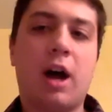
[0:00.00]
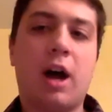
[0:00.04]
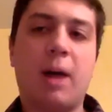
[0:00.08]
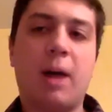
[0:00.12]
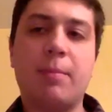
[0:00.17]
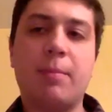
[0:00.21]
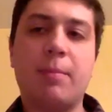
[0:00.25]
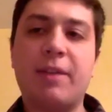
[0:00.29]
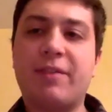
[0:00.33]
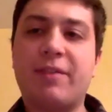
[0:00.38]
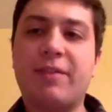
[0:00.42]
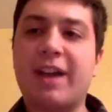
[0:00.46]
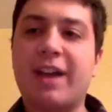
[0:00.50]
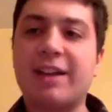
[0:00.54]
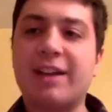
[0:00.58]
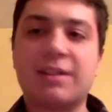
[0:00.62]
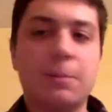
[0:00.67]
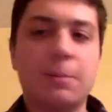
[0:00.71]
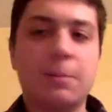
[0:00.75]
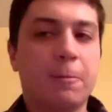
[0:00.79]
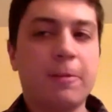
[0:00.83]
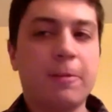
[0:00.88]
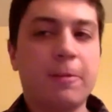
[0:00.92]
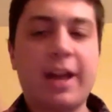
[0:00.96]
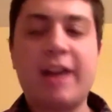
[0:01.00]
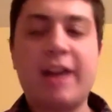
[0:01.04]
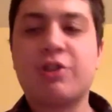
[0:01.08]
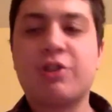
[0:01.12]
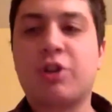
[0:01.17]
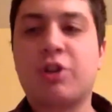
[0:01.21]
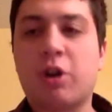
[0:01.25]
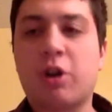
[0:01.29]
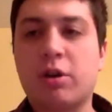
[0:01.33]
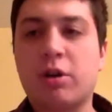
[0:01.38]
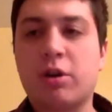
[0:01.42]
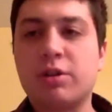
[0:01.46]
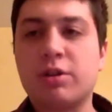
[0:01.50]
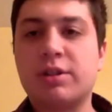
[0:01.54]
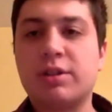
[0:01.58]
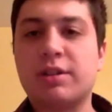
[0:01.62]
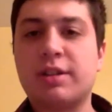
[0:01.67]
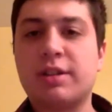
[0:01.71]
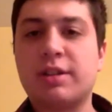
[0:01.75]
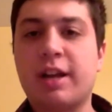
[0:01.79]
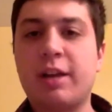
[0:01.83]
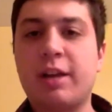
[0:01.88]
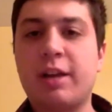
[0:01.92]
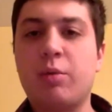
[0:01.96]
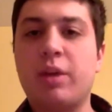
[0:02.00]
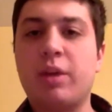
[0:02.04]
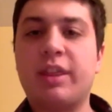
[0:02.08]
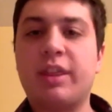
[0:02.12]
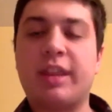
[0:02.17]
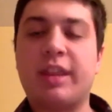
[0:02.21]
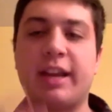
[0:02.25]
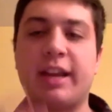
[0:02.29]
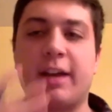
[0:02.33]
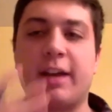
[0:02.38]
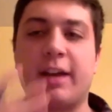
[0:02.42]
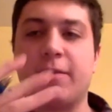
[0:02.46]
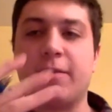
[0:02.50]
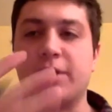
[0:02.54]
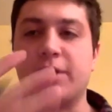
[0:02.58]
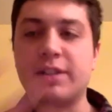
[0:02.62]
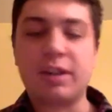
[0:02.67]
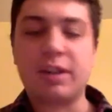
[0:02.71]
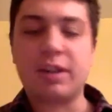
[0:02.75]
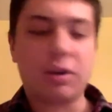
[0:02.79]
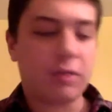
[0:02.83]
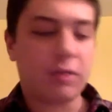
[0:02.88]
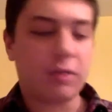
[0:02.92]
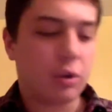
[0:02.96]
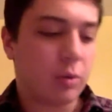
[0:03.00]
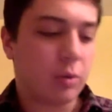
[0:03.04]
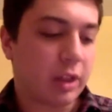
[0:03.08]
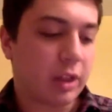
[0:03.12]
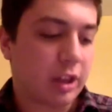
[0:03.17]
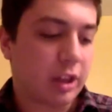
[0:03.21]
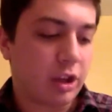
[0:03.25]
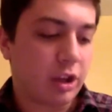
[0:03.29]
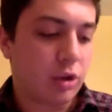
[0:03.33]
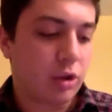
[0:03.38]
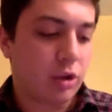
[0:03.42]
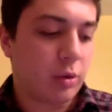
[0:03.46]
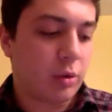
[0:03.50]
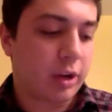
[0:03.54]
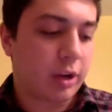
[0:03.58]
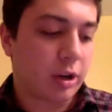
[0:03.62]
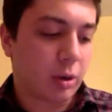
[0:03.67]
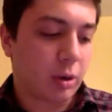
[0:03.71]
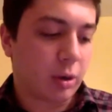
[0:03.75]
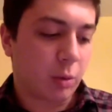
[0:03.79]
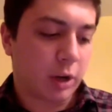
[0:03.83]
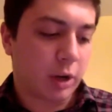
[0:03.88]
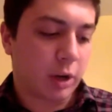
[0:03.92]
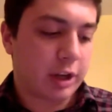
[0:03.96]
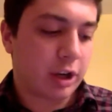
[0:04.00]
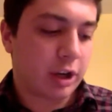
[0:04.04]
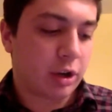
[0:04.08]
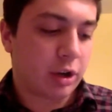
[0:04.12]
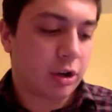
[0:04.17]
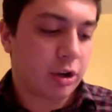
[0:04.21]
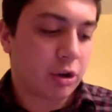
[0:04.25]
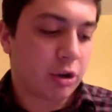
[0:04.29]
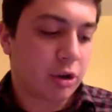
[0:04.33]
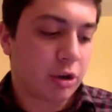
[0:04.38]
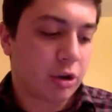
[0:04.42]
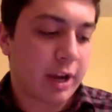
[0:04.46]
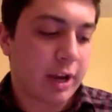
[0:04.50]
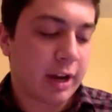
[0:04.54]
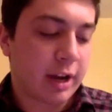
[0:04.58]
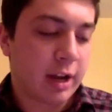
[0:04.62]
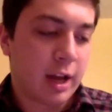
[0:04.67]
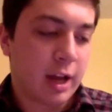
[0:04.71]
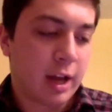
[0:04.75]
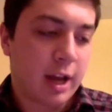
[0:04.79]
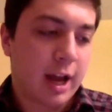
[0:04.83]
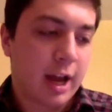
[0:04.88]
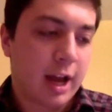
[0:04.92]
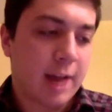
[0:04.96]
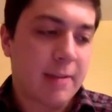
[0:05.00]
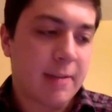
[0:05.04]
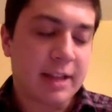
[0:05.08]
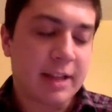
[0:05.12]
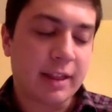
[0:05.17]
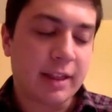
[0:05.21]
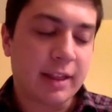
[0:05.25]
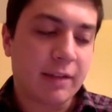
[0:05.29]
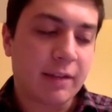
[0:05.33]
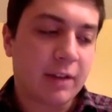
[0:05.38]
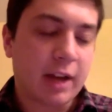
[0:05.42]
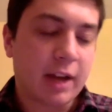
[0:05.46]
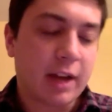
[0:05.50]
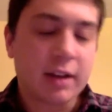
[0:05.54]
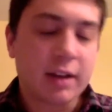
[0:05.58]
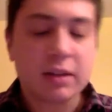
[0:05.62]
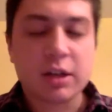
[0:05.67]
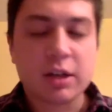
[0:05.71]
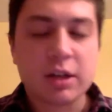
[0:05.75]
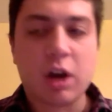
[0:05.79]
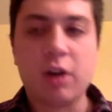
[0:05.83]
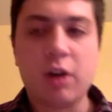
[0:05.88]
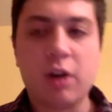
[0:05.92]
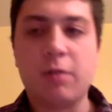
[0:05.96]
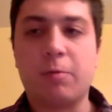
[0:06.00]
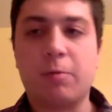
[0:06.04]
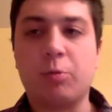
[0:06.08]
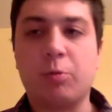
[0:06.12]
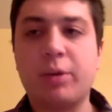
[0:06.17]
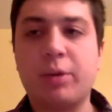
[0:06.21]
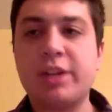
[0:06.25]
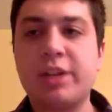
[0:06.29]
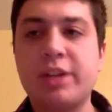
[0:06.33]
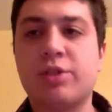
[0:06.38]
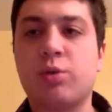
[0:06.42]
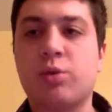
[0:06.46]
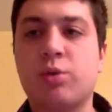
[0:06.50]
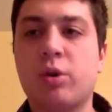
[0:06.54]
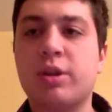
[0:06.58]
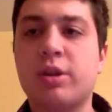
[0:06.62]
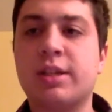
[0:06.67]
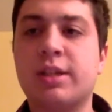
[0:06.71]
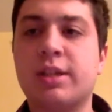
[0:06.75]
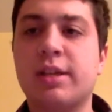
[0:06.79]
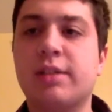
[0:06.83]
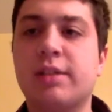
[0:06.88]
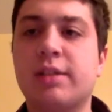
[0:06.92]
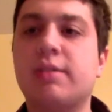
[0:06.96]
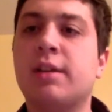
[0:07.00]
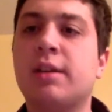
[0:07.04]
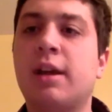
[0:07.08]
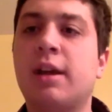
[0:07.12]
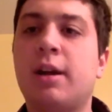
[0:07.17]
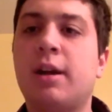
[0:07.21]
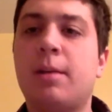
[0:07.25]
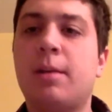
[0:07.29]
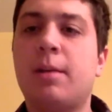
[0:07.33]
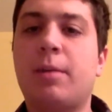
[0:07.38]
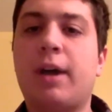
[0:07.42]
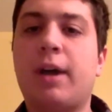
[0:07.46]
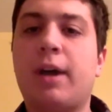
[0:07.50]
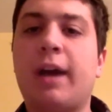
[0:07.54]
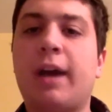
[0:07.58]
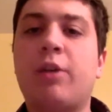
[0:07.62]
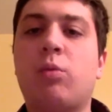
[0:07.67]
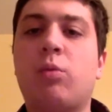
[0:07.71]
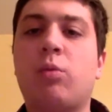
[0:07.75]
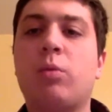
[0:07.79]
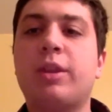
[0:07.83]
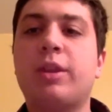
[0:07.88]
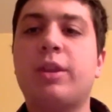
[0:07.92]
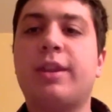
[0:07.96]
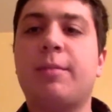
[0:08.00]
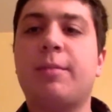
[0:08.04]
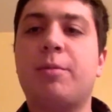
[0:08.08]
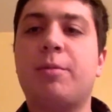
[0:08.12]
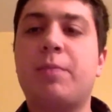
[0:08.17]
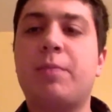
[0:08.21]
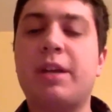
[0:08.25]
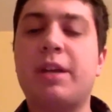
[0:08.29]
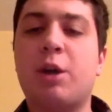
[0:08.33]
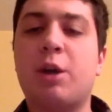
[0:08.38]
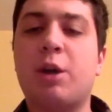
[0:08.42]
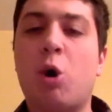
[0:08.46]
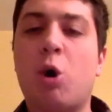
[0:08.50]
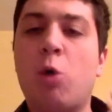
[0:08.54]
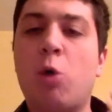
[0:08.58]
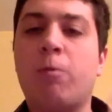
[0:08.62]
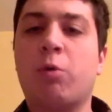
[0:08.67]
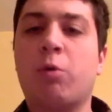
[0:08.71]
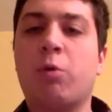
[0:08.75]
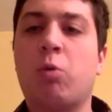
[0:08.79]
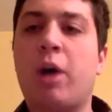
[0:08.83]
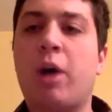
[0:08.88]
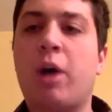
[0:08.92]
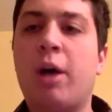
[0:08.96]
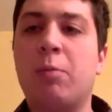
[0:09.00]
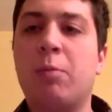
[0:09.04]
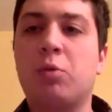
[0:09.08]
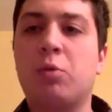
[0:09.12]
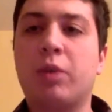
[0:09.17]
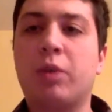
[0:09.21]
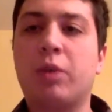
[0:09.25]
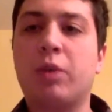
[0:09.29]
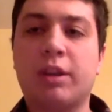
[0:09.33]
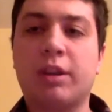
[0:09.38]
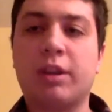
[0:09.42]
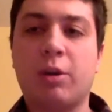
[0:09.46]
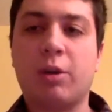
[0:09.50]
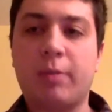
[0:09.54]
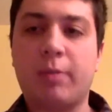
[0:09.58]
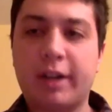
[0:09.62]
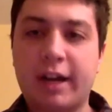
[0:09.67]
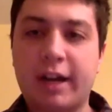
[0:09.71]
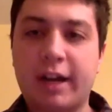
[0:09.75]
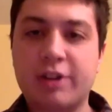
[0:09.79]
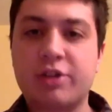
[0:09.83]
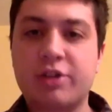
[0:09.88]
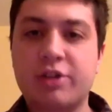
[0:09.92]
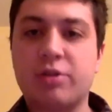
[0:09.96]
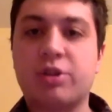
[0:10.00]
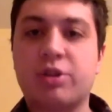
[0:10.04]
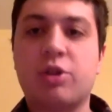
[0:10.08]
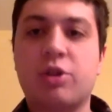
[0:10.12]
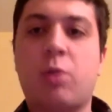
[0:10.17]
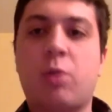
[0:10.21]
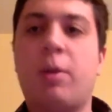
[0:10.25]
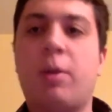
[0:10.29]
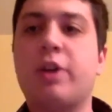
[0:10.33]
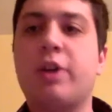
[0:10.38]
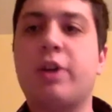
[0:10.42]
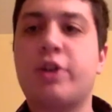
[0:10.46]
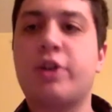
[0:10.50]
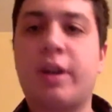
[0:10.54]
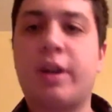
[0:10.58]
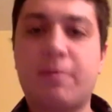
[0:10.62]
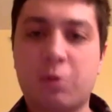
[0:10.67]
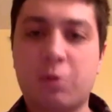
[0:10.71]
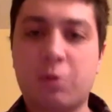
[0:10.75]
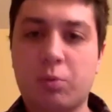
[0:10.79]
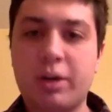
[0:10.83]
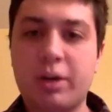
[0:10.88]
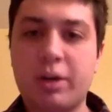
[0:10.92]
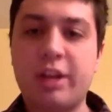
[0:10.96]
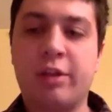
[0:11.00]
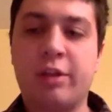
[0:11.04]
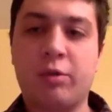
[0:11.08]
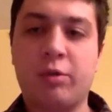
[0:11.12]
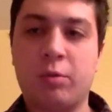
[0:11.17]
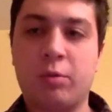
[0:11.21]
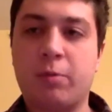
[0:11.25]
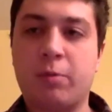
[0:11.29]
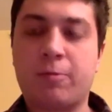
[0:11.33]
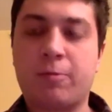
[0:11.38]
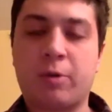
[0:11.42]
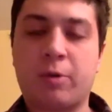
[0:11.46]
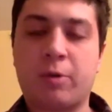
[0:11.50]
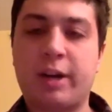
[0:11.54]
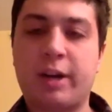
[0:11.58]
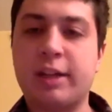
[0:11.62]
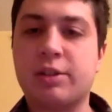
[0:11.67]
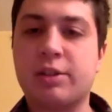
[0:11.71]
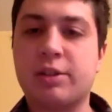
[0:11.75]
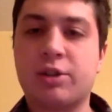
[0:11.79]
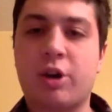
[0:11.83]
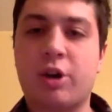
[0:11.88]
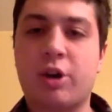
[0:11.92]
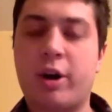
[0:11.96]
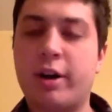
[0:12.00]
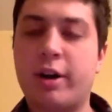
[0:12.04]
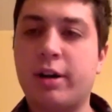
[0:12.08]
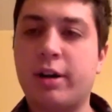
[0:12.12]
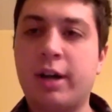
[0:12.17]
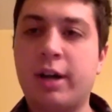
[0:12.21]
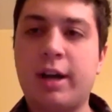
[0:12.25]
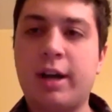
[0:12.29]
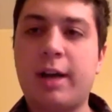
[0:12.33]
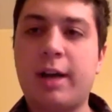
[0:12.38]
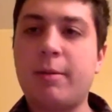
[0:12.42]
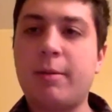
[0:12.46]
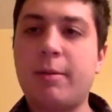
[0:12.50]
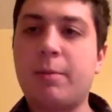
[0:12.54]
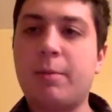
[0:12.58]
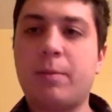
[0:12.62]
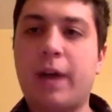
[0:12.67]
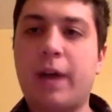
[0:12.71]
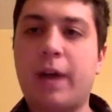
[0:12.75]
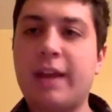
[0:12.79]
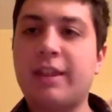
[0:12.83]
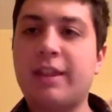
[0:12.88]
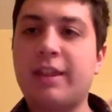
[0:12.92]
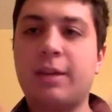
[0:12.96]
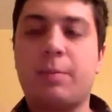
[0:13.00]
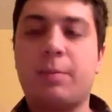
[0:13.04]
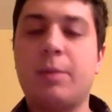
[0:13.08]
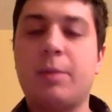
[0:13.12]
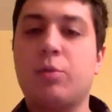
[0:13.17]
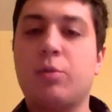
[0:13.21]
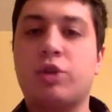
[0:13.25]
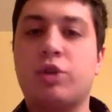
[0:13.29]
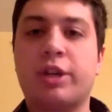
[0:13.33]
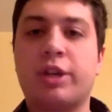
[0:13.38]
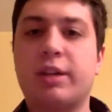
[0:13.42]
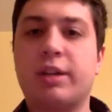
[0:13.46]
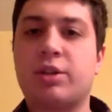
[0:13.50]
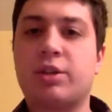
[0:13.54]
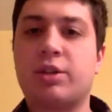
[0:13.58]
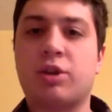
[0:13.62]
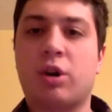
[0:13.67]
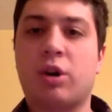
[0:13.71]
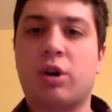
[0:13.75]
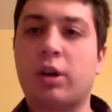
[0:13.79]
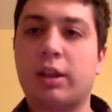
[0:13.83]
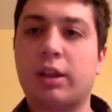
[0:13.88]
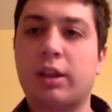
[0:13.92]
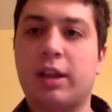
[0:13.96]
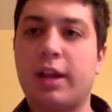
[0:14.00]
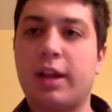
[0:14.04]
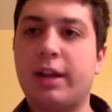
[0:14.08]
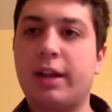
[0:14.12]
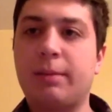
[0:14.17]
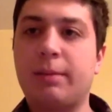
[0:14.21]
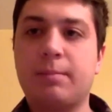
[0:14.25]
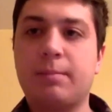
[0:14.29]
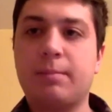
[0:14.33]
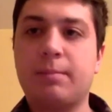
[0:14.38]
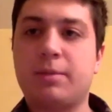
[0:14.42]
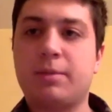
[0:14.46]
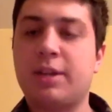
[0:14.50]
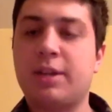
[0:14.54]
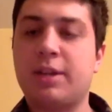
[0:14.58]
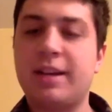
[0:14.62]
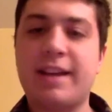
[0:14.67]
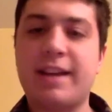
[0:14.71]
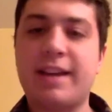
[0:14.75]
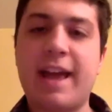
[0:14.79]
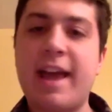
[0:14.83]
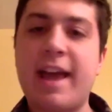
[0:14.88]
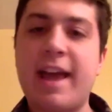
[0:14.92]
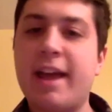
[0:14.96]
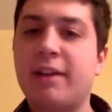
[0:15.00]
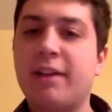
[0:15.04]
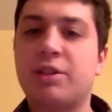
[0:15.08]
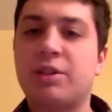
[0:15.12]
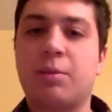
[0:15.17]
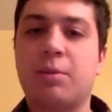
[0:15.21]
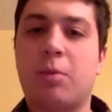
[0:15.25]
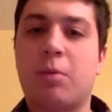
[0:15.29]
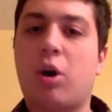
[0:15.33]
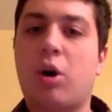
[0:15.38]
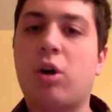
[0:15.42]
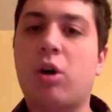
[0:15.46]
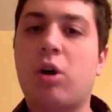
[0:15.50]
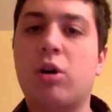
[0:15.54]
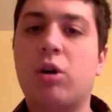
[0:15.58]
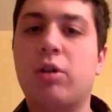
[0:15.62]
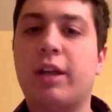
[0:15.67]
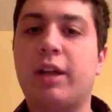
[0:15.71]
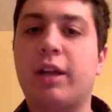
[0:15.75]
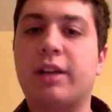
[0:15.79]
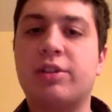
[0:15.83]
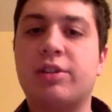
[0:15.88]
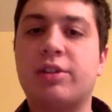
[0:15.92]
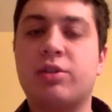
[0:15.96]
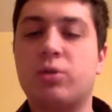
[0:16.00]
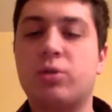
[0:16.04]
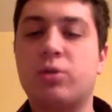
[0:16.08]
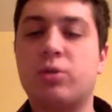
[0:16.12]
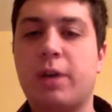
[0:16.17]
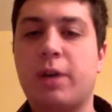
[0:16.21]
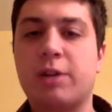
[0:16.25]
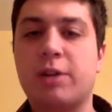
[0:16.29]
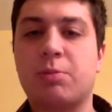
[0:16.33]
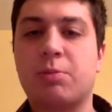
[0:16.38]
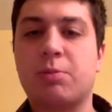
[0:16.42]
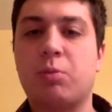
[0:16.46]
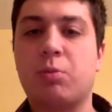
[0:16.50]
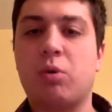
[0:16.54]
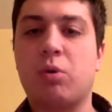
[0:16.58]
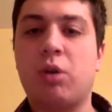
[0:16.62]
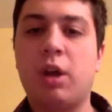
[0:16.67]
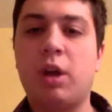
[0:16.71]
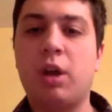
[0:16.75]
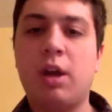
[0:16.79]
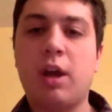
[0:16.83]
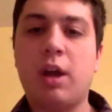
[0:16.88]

They've got some flashcards to study with. They now have this interview with you, hearing what you're doing. I mean, they've got a ton of resources, but I don't want them to be overwhelmed with, oh my gosh, there's so much I have to read through before I get started. I mean, I think people should get started like today, tomorrow, like as soon as possible.